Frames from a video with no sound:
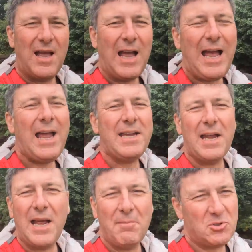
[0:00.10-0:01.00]
Hi,
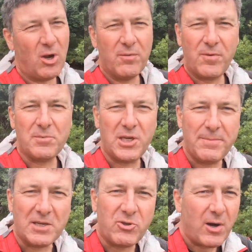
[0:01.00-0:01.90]
I'm John from
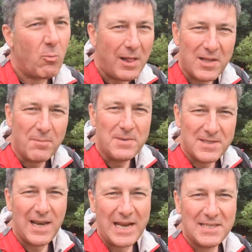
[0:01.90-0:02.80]
GPS Training. Welcome to
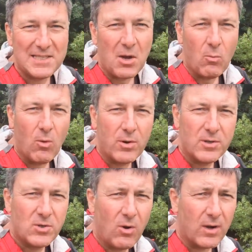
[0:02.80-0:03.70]
the latest Walk and
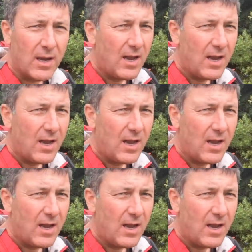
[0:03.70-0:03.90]
Talk.